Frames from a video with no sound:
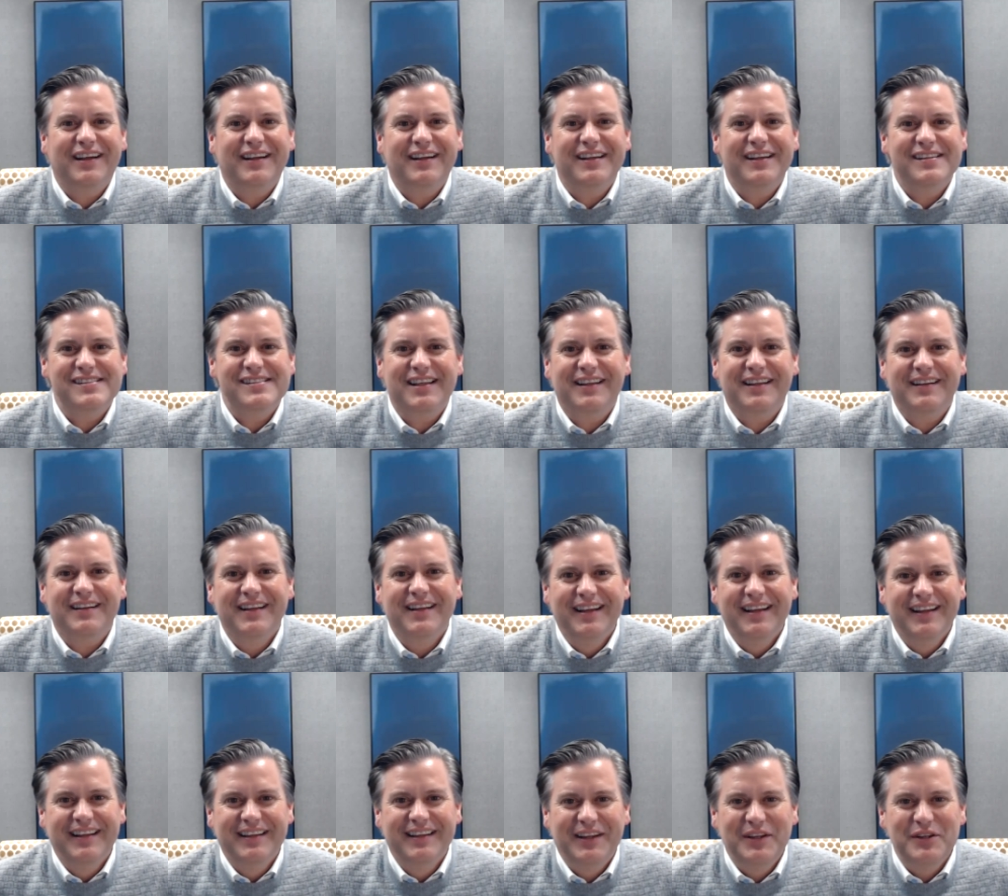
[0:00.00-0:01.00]
I guess that
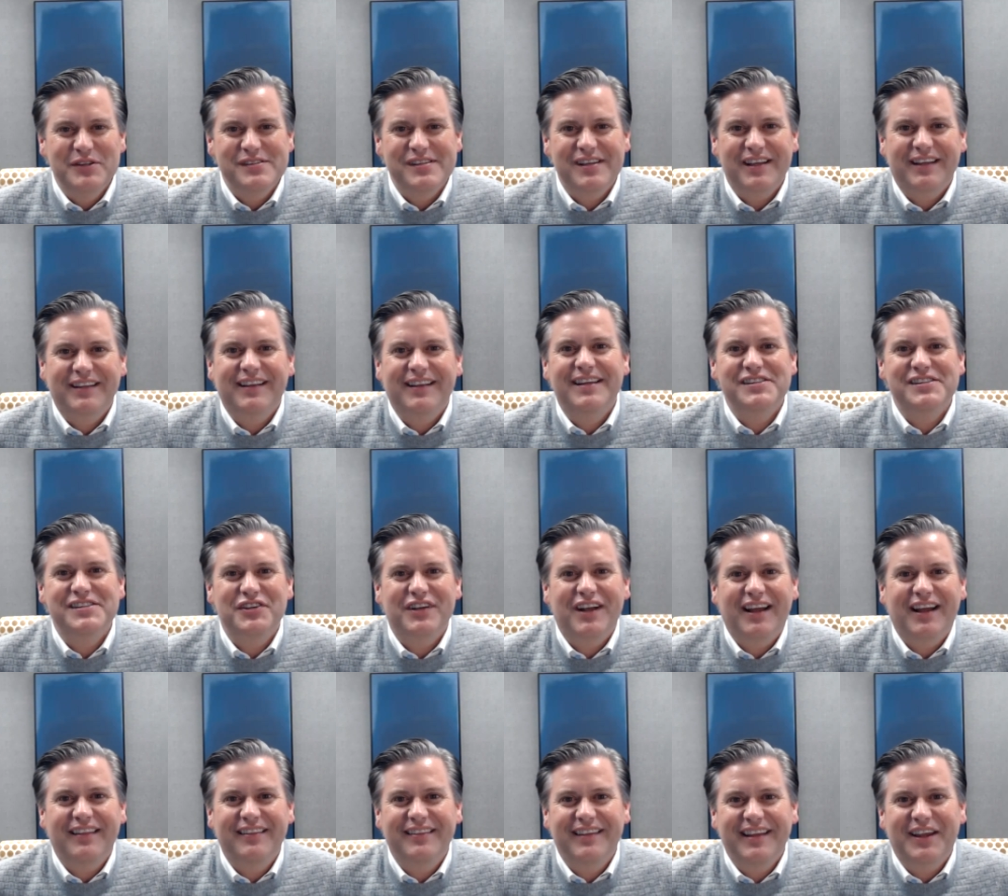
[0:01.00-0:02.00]

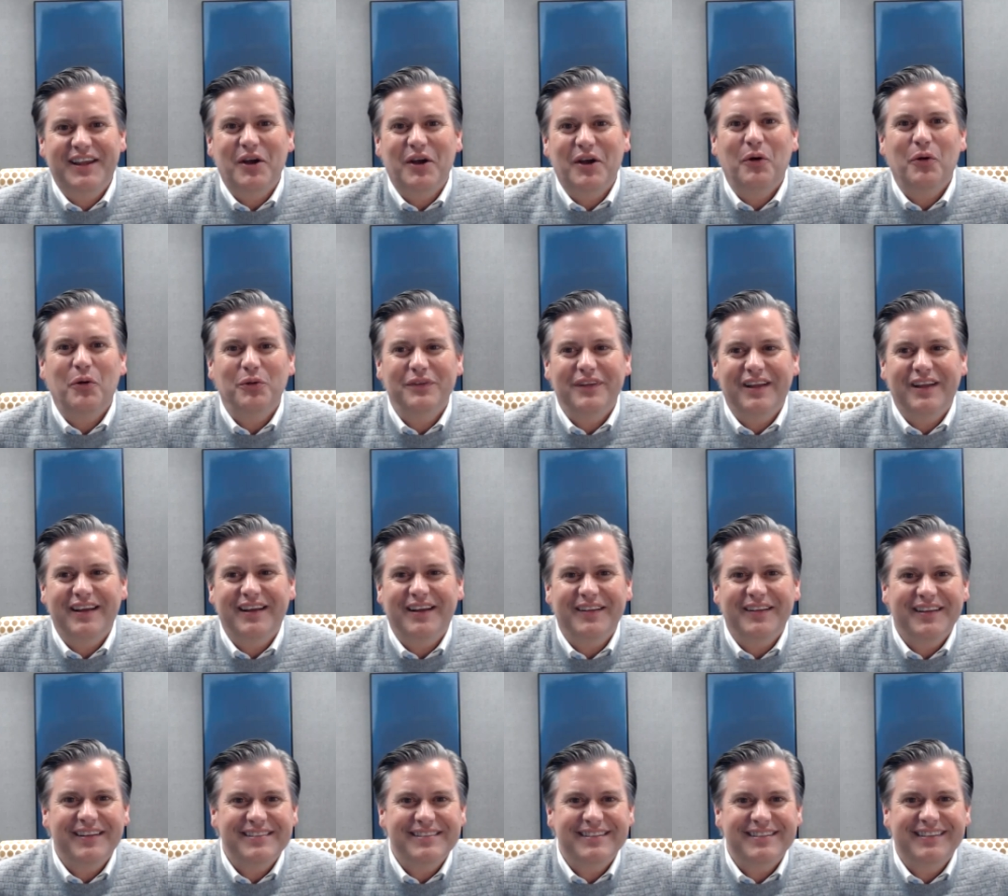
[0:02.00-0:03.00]
legend, I think old
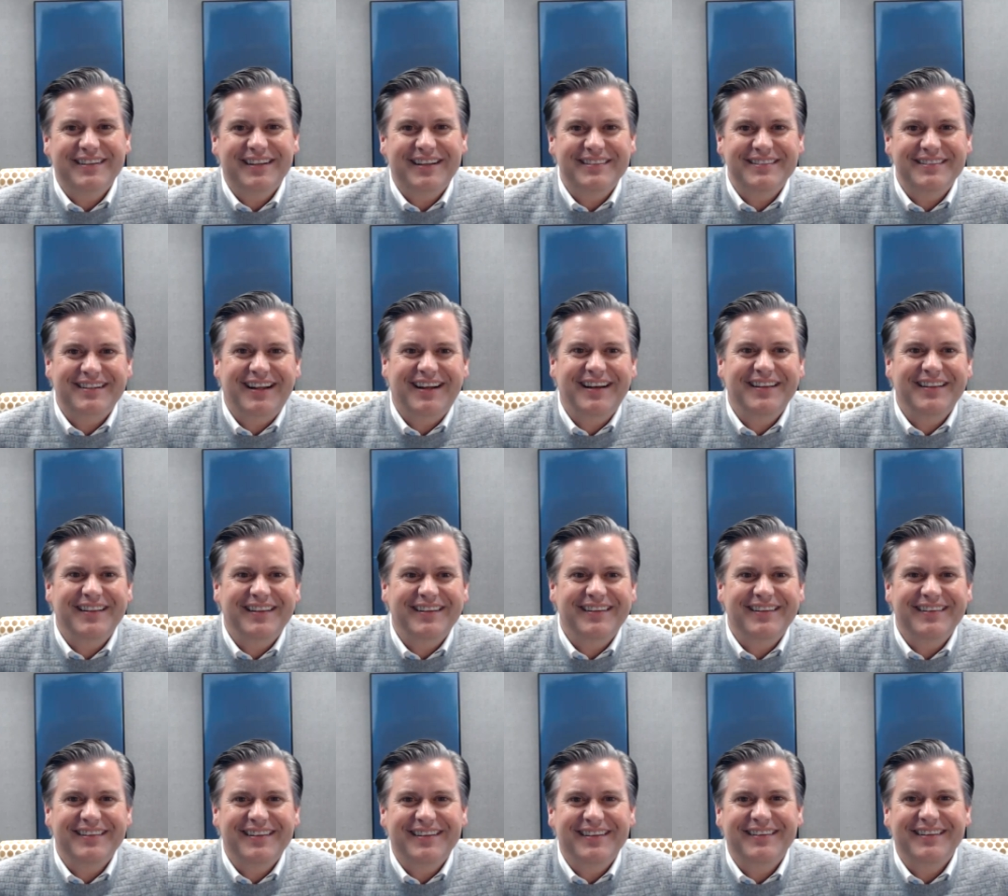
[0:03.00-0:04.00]
now. That's, that's kind of
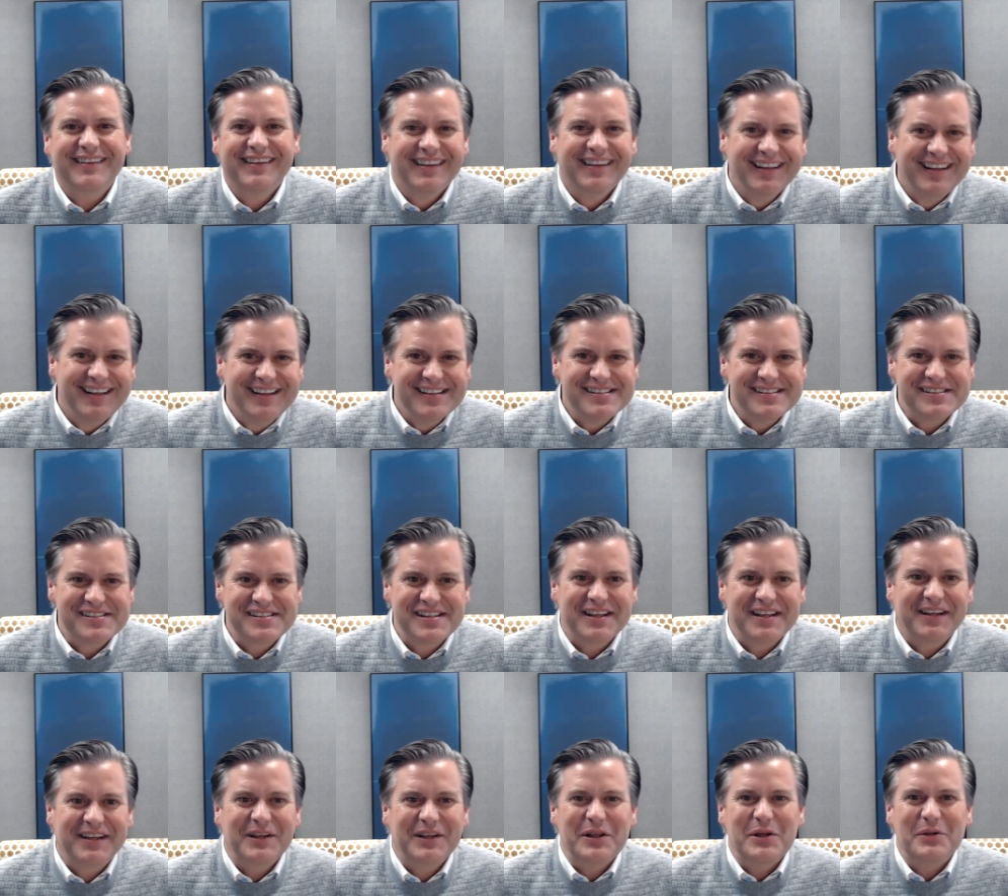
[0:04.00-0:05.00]
the, the
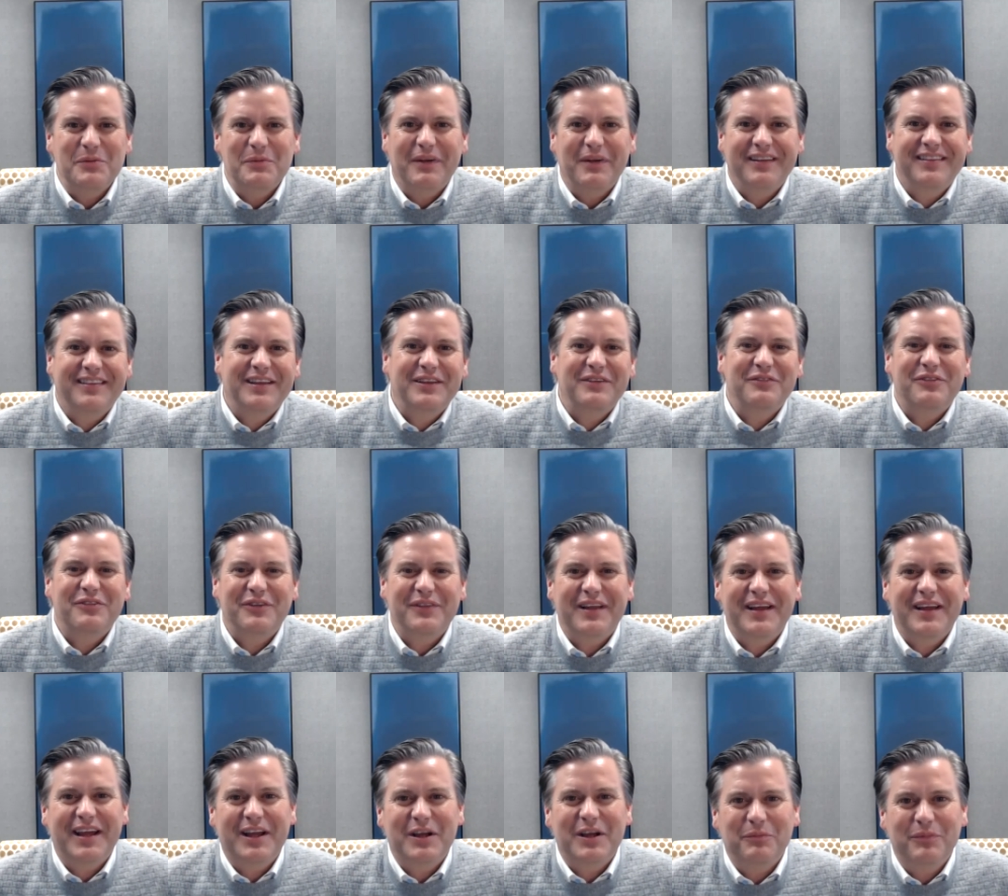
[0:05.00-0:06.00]
synonym, I think, for
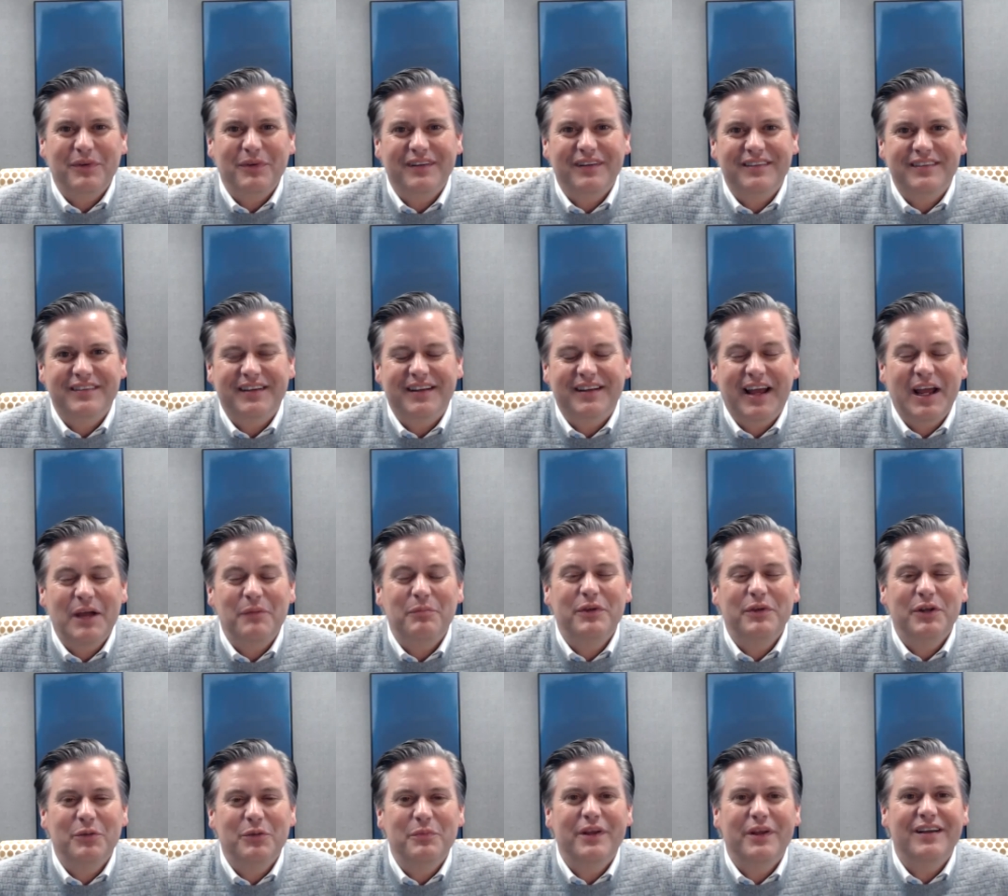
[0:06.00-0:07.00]
that. But uh,
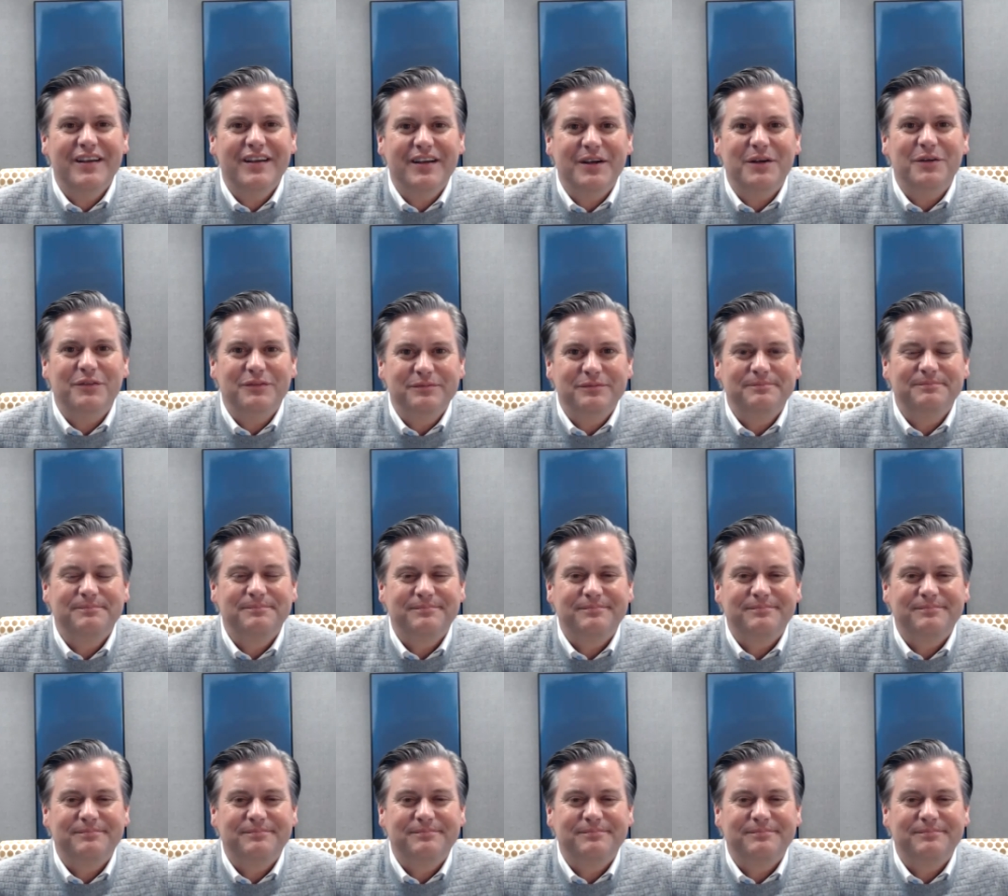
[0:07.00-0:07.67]
happy to be here.